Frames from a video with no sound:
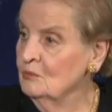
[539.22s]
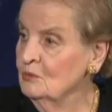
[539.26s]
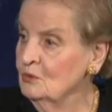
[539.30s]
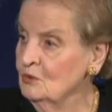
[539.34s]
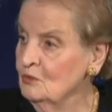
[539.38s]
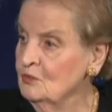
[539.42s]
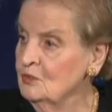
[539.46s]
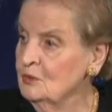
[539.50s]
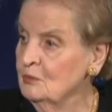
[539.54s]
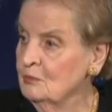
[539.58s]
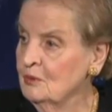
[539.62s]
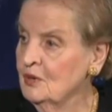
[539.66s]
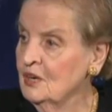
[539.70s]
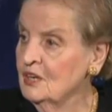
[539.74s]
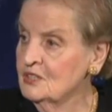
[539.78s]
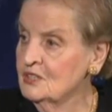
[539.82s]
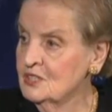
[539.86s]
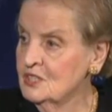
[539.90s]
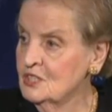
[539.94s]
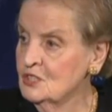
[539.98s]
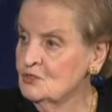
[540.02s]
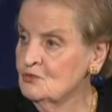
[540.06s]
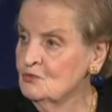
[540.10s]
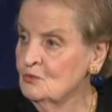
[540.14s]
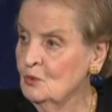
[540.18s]
move the
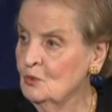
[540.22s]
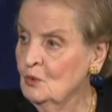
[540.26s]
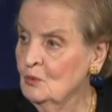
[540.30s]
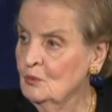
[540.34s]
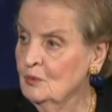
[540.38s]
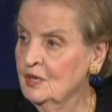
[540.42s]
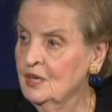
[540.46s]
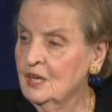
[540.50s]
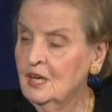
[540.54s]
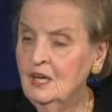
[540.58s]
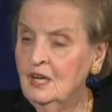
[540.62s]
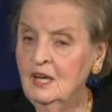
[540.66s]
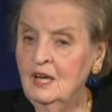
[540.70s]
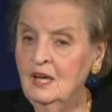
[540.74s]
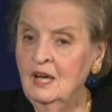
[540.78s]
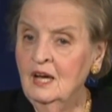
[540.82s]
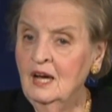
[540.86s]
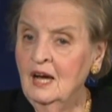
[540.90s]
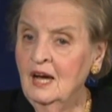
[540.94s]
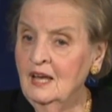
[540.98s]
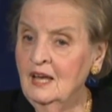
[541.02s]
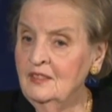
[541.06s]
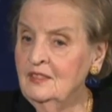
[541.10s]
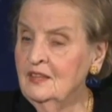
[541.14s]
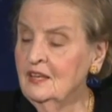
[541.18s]
process forward.
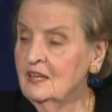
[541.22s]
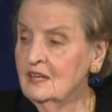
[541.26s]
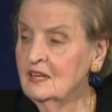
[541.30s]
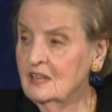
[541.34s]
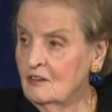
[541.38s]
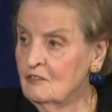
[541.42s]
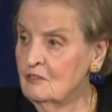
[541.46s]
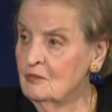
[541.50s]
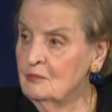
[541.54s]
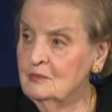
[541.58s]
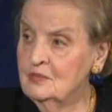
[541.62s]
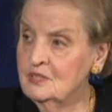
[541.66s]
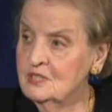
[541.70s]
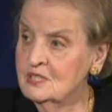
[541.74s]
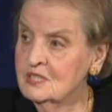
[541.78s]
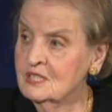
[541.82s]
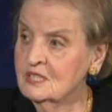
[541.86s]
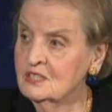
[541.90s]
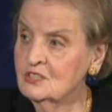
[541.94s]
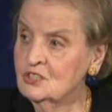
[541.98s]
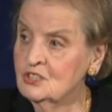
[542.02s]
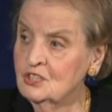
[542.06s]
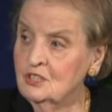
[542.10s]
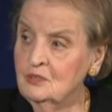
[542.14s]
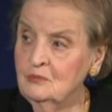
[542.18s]
I think governments
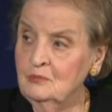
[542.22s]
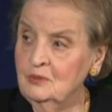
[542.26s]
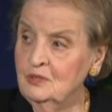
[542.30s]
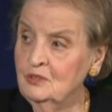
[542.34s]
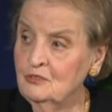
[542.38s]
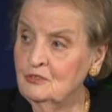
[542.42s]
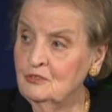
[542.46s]
shouldn't be